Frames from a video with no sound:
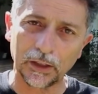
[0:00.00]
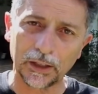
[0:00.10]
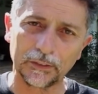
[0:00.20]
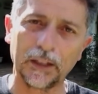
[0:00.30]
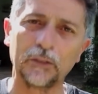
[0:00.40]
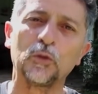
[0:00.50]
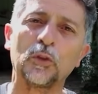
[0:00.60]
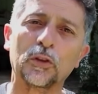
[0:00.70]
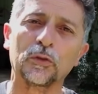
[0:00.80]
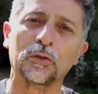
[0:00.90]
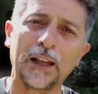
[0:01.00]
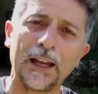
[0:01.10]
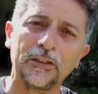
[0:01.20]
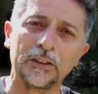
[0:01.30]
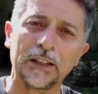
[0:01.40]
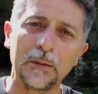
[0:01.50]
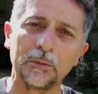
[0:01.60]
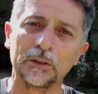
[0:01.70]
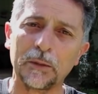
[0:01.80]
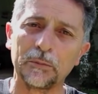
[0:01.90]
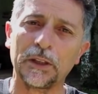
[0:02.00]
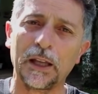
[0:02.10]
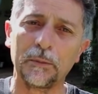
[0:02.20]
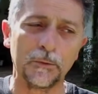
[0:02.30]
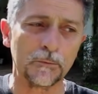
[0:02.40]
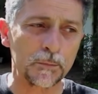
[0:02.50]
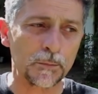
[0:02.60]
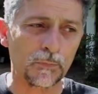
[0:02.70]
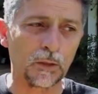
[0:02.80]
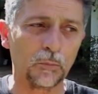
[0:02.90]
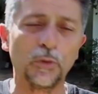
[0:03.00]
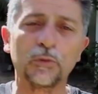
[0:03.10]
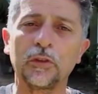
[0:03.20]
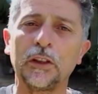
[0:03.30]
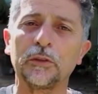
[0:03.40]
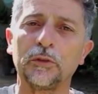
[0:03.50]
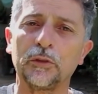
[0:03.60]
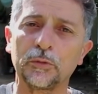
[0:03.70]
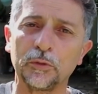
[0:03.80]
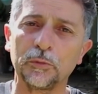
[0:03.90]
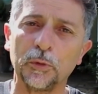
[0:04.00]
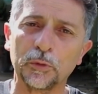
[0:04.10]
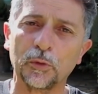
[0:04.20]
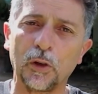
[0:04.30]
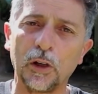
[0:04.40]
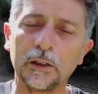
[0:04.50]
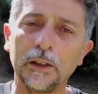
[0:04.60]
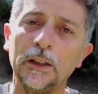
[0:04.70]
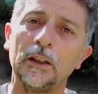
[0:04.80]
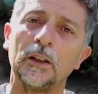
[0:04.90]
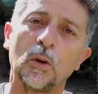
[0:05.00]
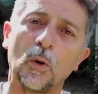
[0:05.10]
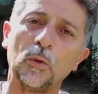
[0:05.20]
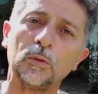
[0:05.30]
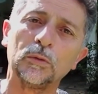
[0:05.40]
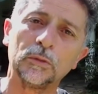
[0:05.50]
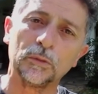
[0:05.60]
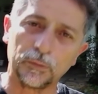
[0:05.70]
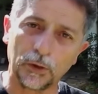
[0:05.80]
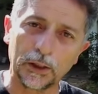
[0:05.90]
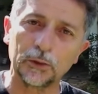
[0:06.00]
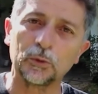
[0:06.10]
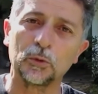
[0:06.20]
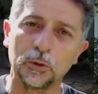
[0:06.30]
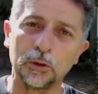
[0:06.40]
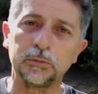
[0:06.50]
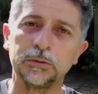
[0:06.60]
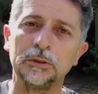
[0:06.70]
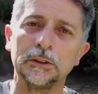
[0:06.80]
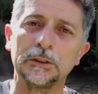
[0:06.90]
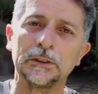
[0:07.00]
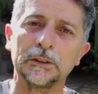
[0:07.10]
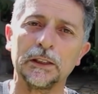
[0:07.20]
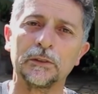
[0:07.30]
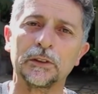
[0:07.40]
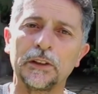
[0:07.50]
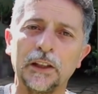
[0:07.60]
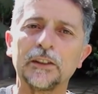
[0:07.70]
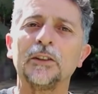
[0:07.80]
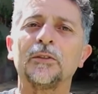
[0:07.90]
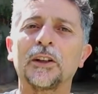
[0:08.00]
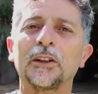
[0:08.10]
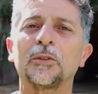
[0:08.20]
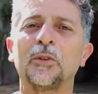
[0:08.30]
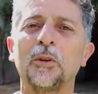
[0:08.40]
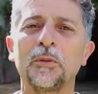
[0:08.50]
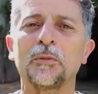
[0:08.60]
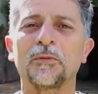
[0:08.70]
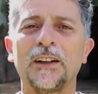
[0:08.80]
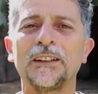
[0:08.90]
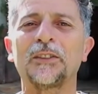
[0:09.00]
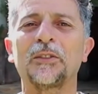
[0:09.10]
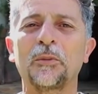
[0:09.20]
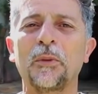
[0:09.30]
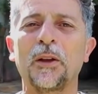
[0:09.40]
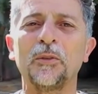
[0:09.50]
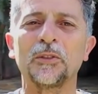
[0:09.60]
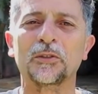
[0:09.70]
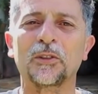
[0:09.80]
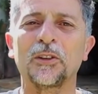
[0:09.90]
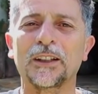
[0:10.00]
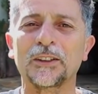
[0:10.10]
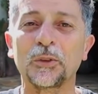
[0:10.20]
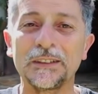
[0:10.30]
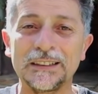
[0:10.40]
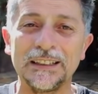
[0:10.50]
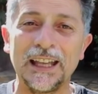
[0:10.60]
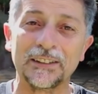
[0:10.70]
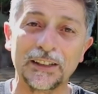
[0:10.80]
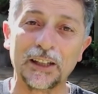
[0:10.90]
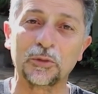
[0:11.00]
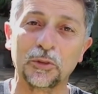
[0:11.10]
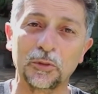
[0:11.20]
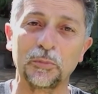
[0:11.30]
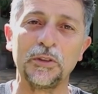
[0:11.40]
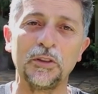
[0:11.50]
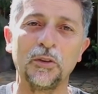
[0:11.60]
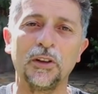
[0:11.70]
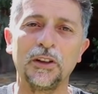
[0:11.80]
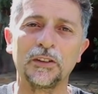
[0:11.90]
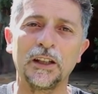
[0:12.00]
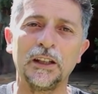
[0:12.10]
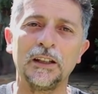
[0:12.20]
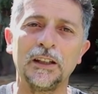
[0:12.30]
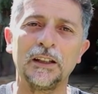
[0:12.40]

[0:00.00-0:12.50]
You can find the address of our website and our social networks in the description of this video. Follow us and don't hesitate to send us questions, so we can learn and grow together and make this work truly worth something.